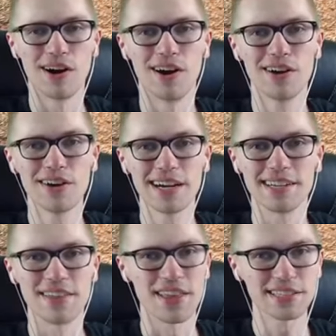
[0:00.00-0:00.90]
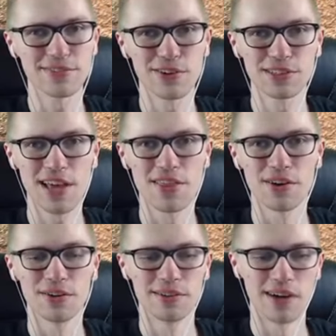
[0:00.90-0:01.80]
Alright, that's it for today
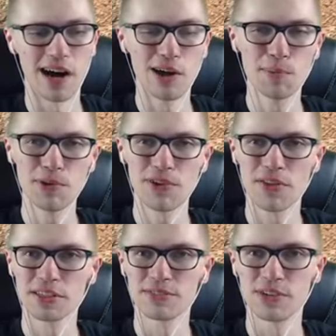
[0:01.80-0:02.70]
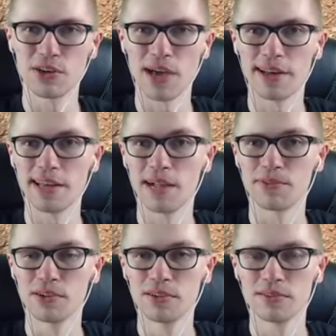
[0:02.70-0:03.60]
though. I hope you found this video any
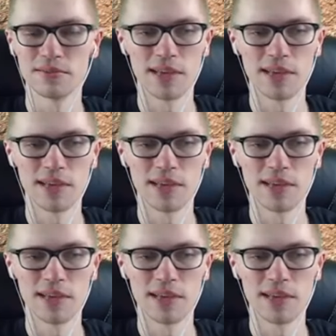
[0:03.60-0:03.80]
helpful,